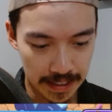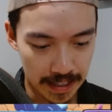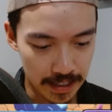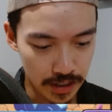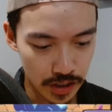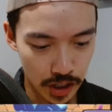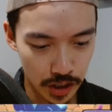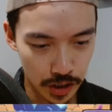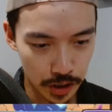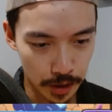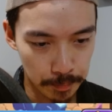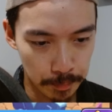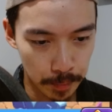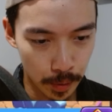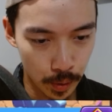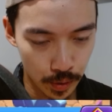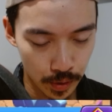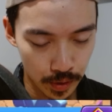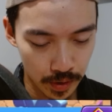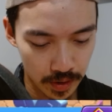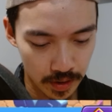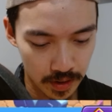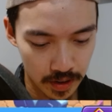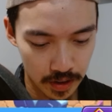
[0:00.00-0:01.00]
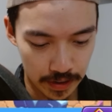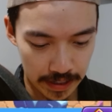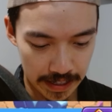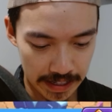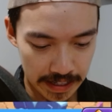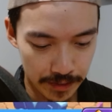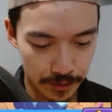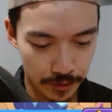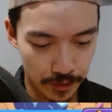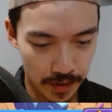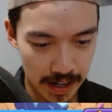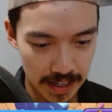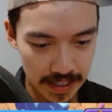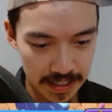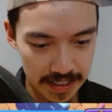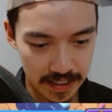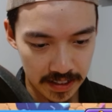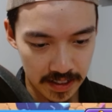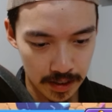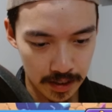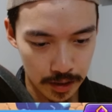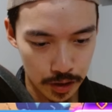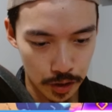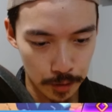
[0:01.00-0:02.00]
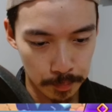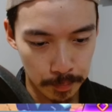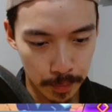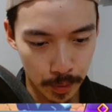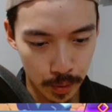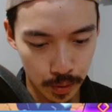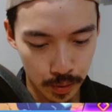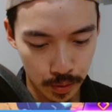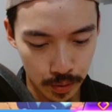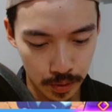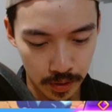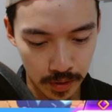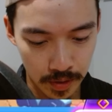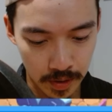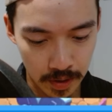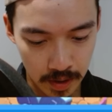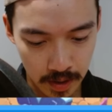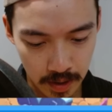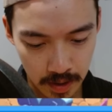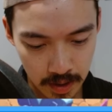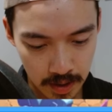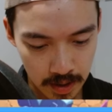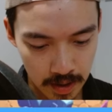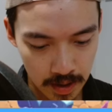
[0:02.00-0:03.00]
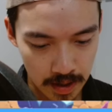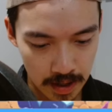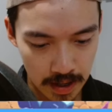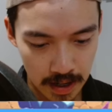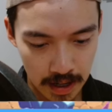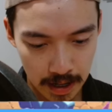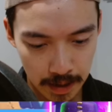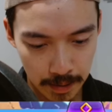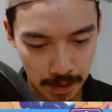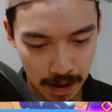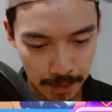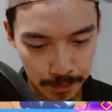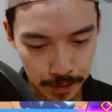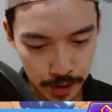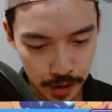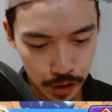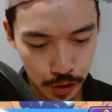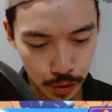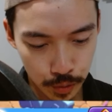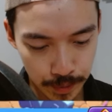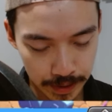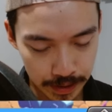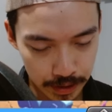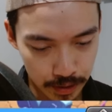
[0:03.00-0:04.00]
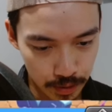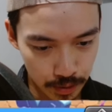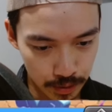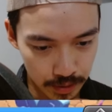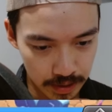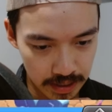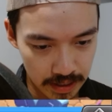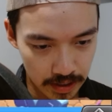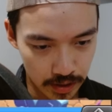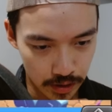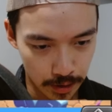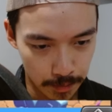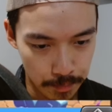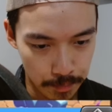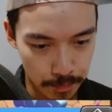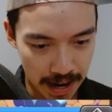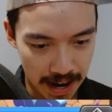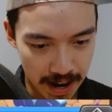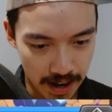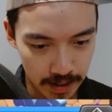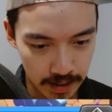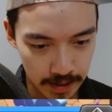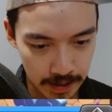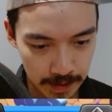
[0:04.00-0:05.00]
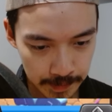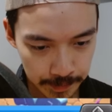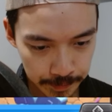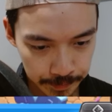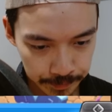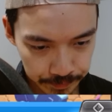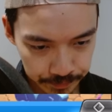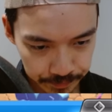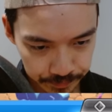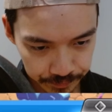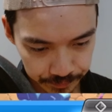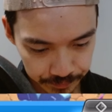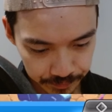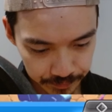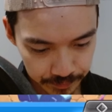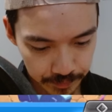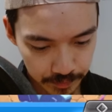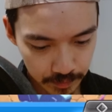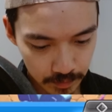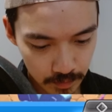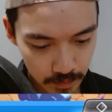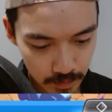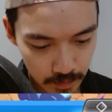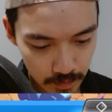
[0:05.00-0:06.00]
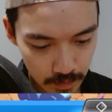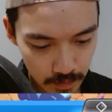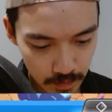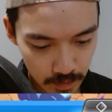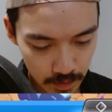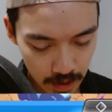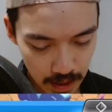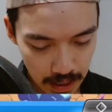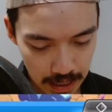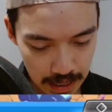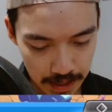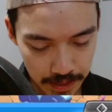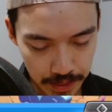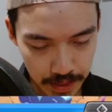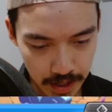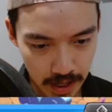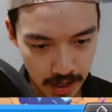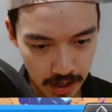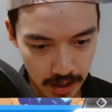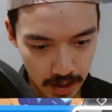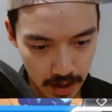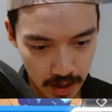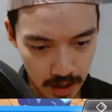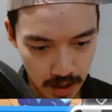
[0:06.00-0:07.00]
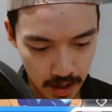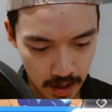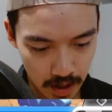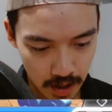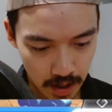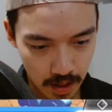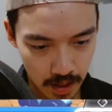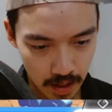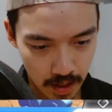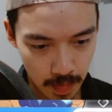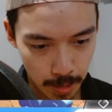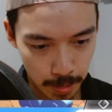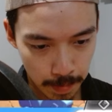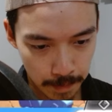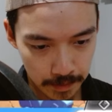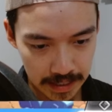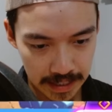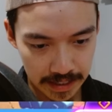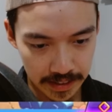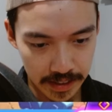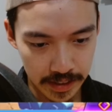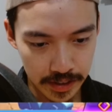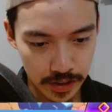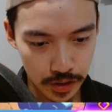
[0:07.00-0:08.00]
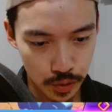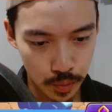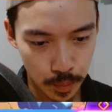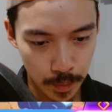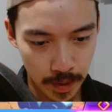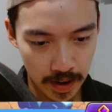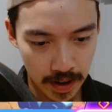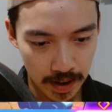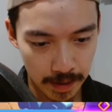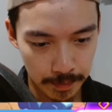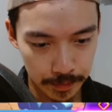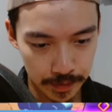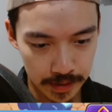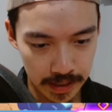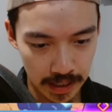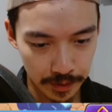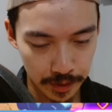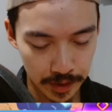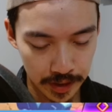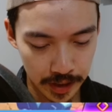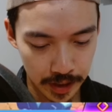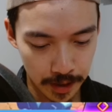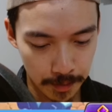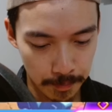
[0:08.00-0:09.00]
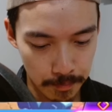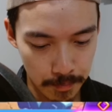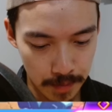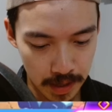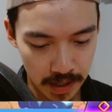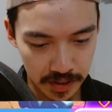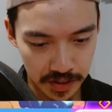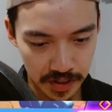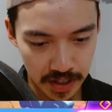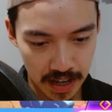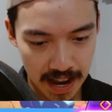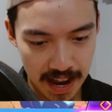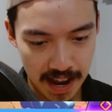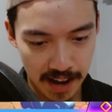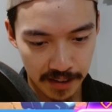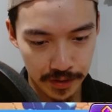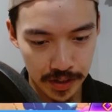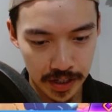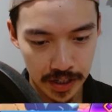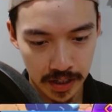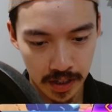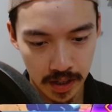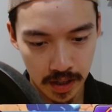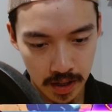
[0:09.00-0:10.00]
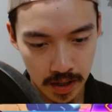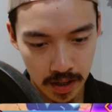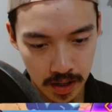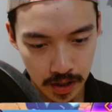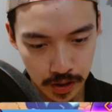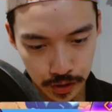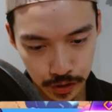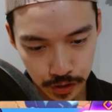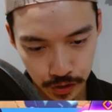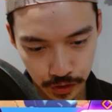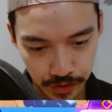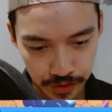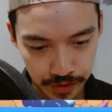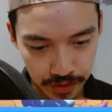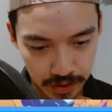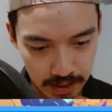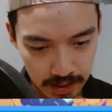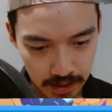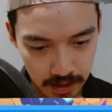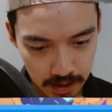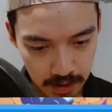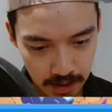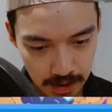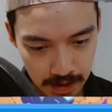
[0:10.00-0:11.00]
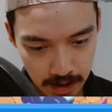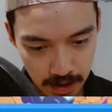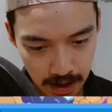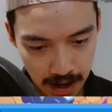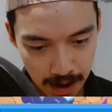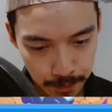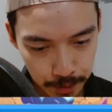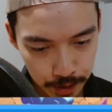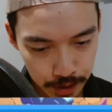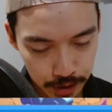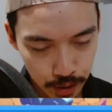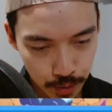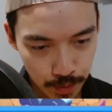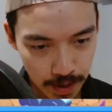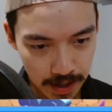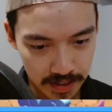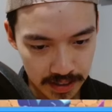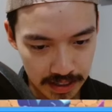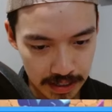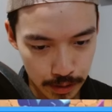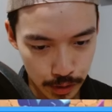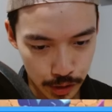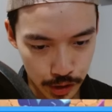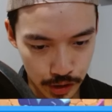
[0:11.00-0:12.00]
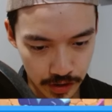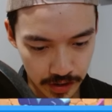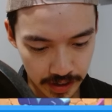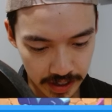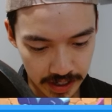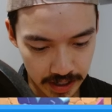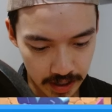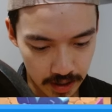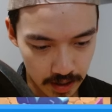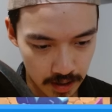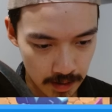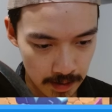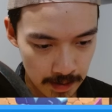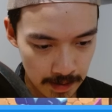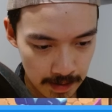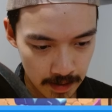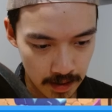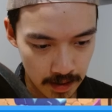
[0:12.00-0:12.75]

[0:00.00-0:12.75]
that's not going to pull. Okay, he finally gets it to pull. I'm going to go Recruits here in the back. And then, yeah, this is where I'm definitely going to miss having certain things. I'm going to go Executioner here.